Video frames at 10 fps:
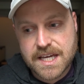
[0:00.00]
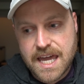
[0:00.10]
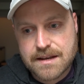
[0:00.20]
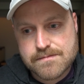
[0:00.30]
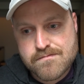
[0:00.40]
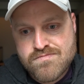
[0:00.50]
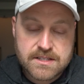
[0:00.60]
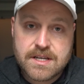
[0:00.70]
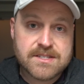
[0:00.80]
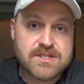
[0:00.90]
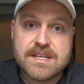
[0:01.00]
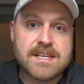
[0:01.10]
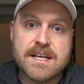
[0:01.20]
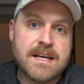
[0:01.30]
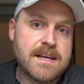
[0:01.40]
Again, it's, it's,
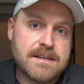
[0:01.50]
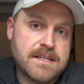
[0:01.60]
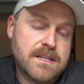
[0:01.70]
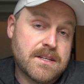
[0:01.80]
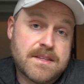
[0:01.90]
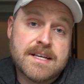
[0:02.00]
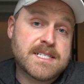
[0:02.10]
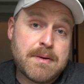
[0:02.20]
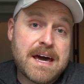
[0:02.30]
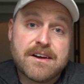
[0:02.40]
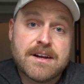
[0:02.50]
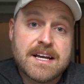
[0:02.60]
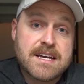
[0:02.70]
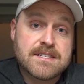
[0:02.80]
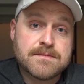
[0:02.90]
it, it, it's a pattern, I
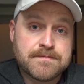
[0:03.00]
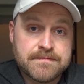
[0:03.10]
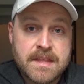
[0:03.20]
guess.